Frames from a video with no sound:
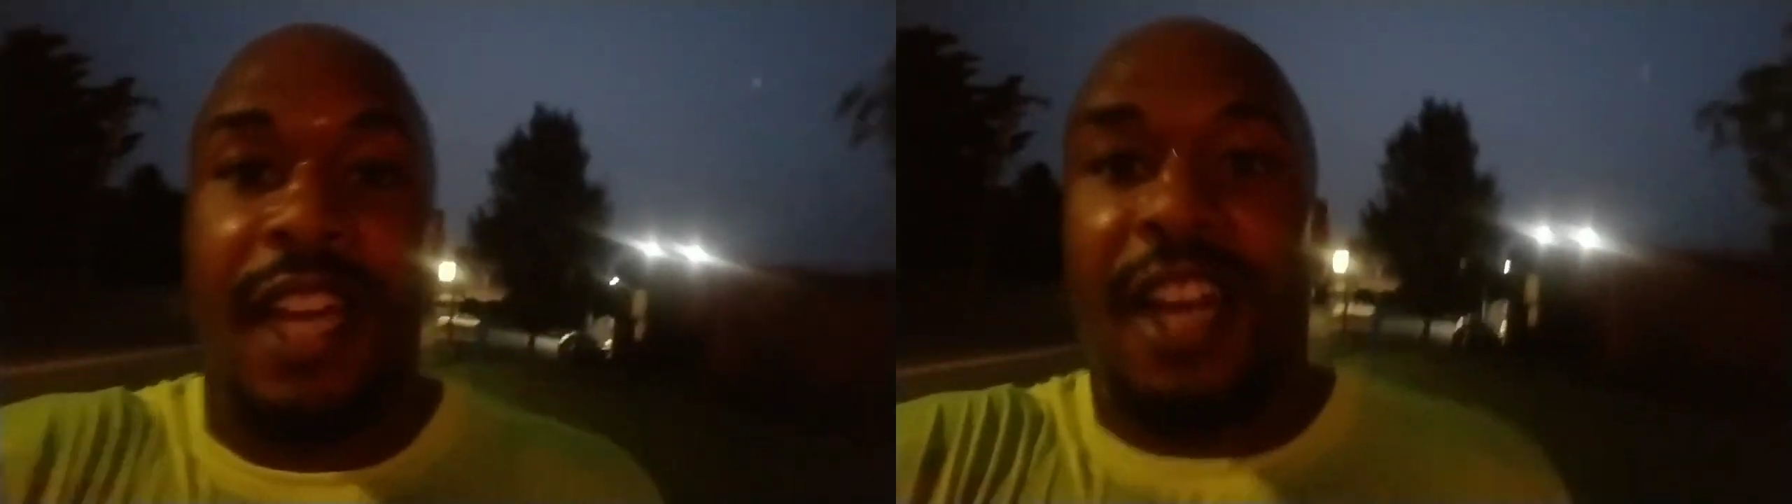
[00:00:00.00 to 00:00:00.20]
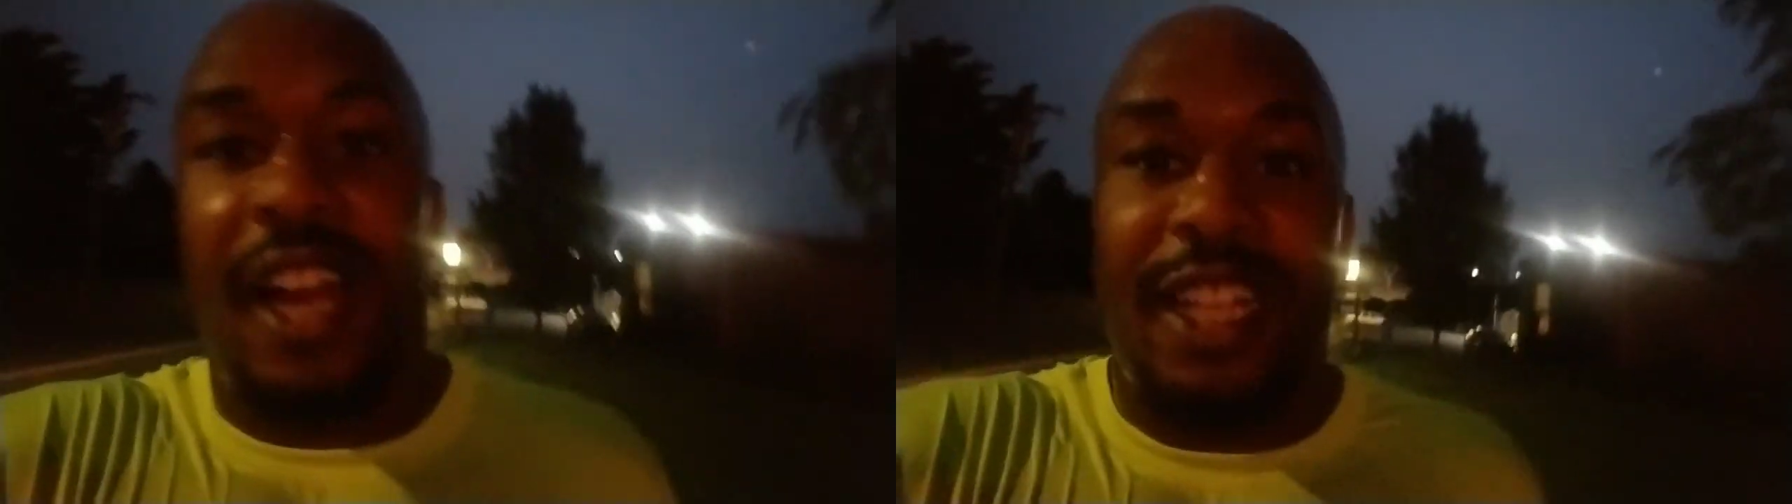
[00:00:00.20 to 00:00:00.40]

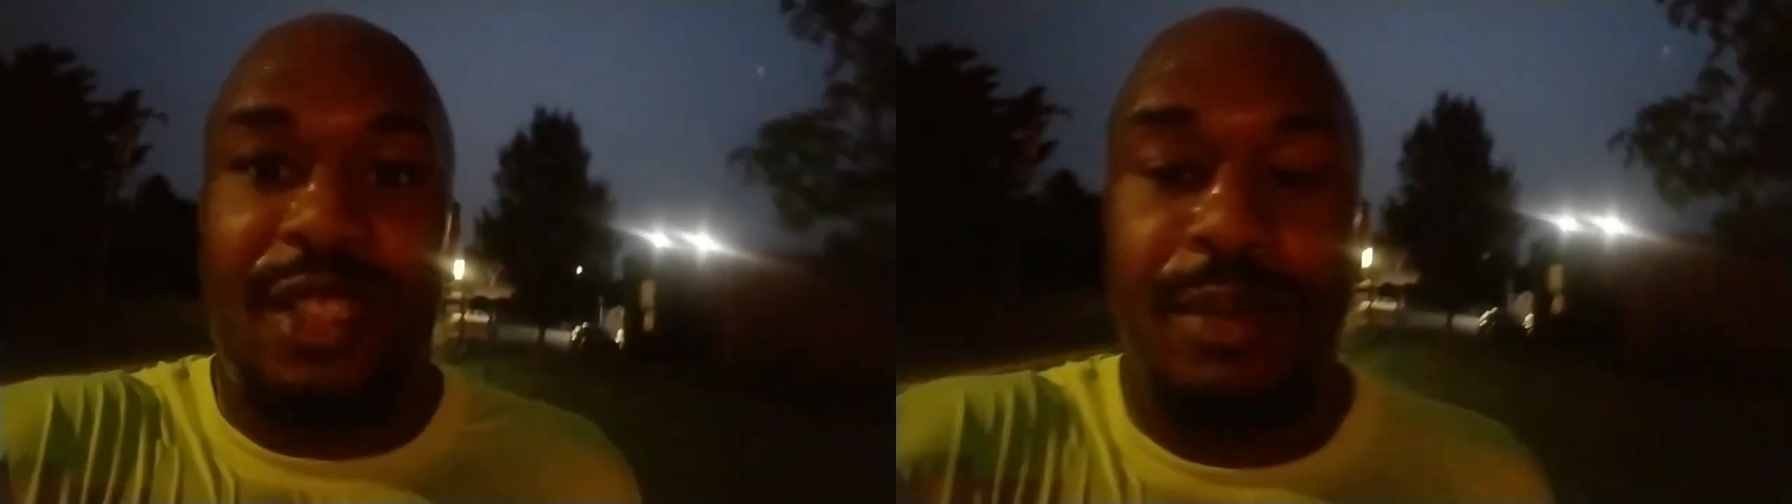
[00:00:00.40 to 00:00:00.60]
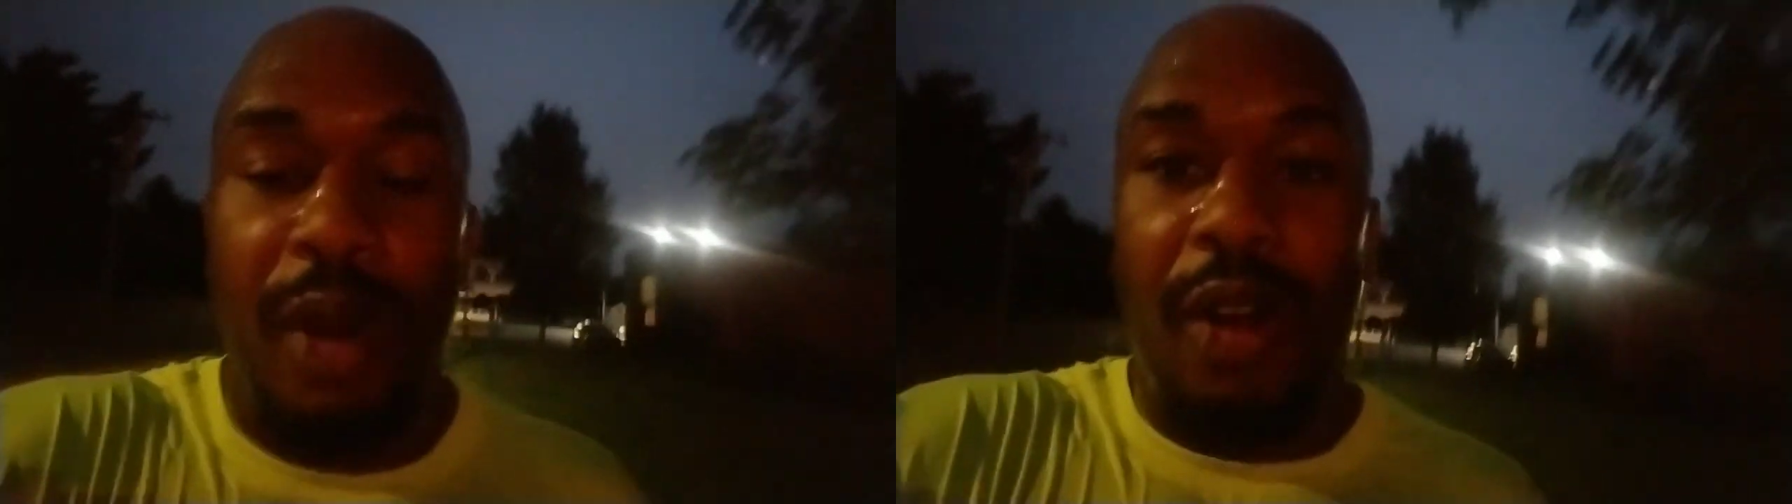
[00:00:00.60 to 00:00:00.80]
like
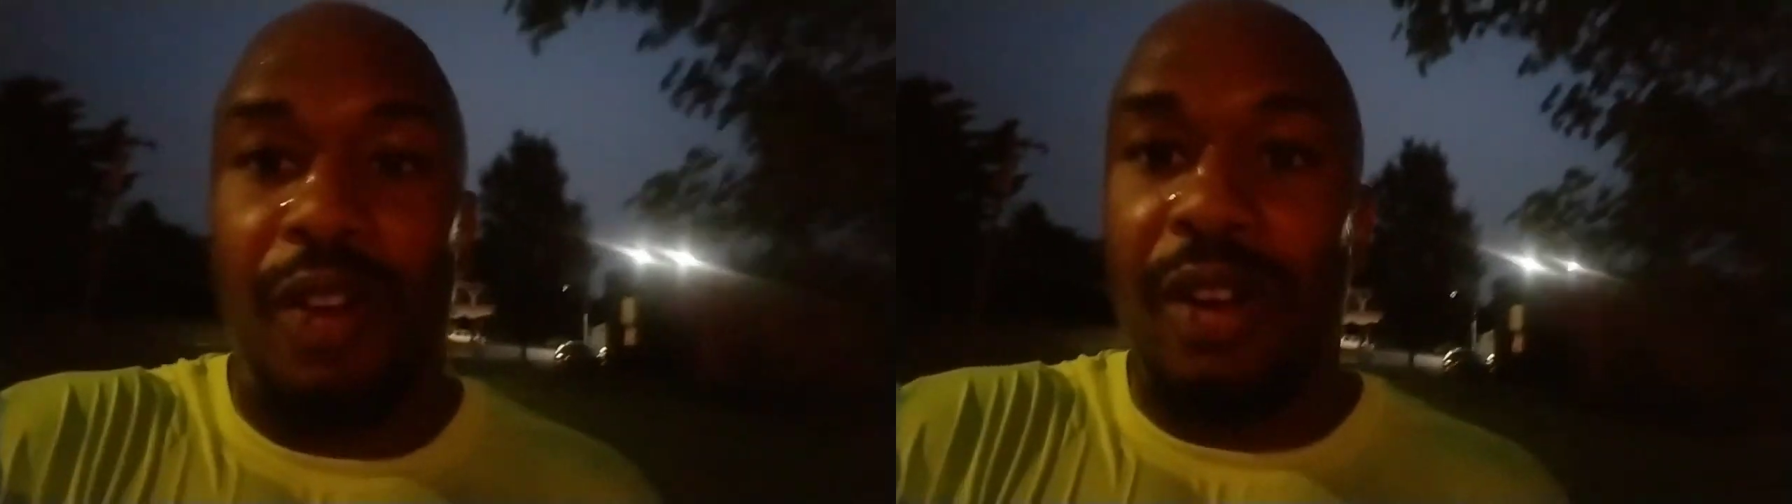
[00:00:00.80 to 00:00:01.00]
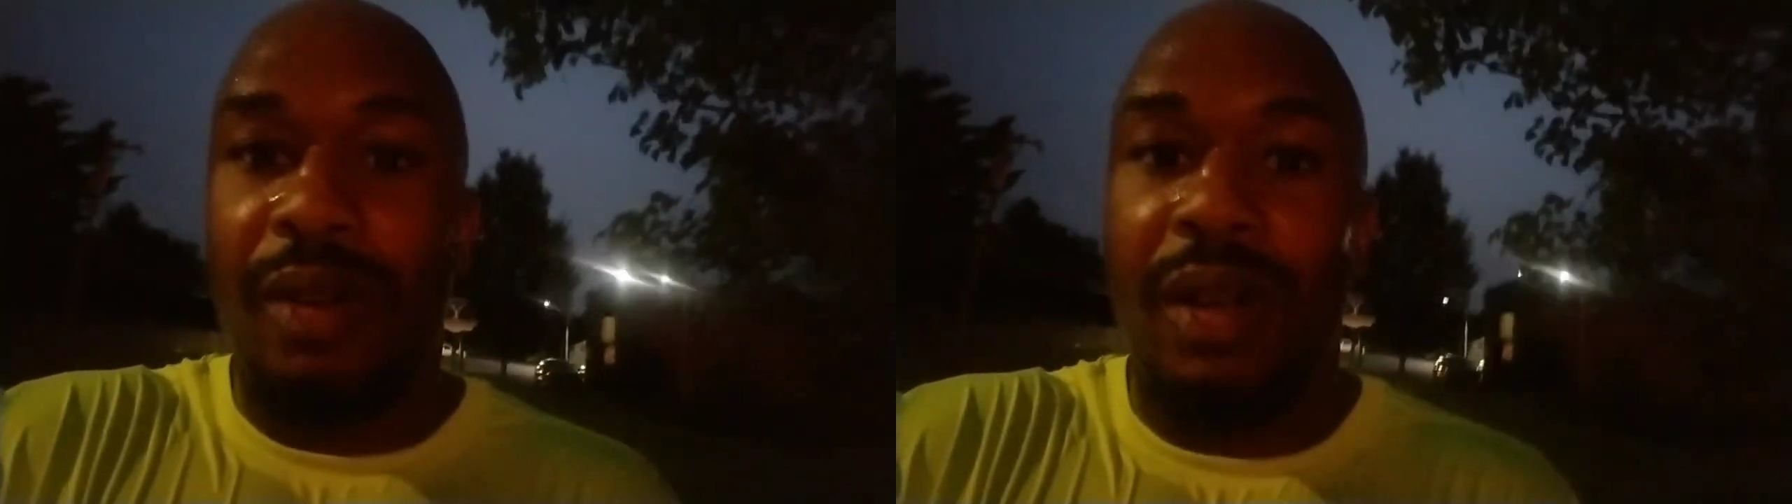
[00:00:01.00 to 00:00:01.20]

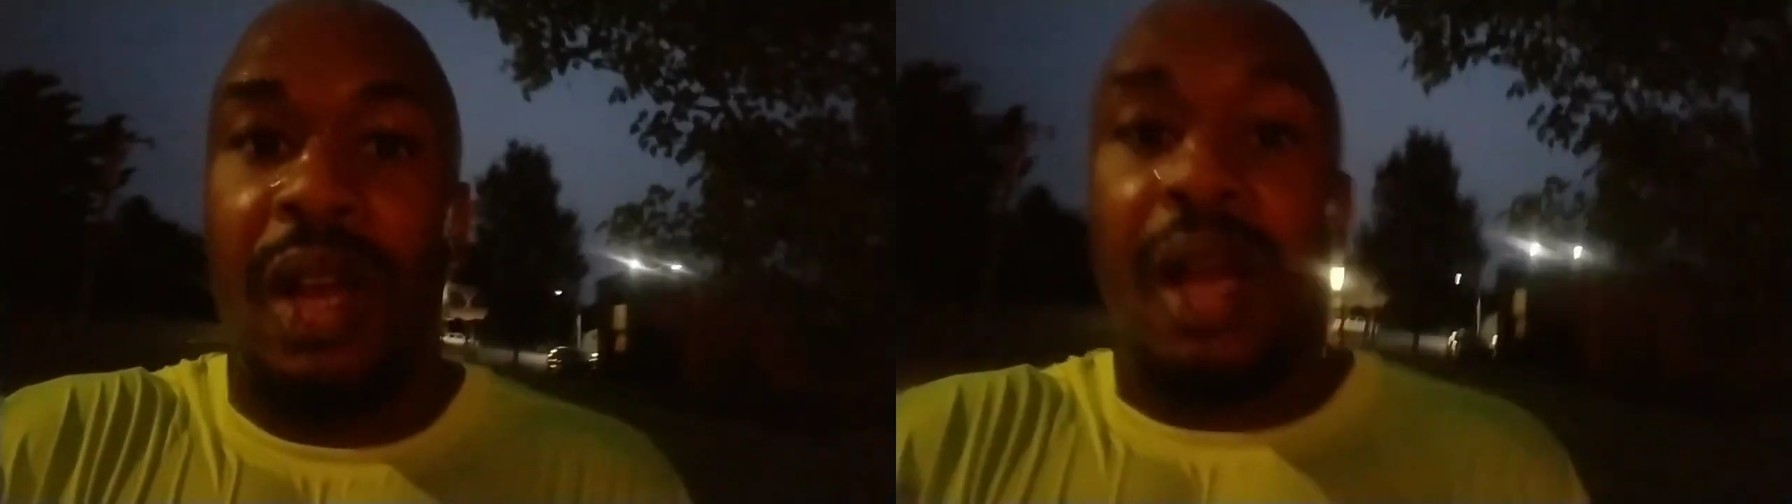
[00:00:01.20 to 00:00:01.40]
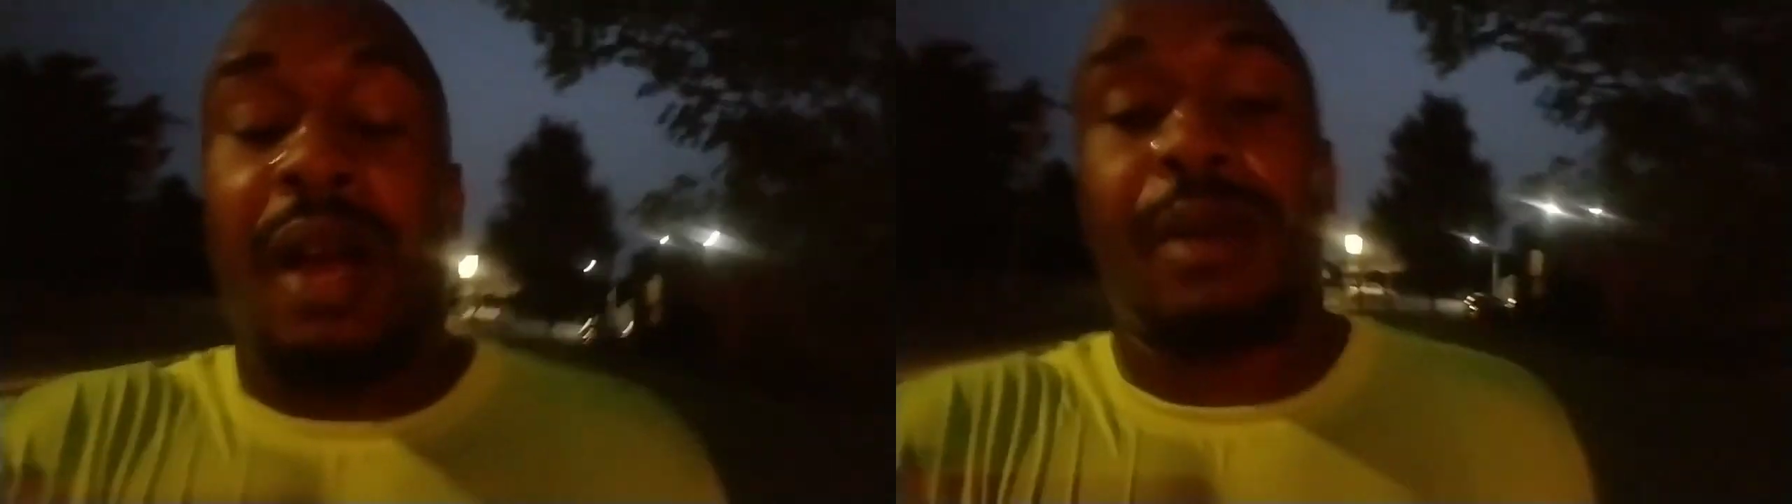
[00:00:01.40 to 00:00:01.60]
tomorrow, I'm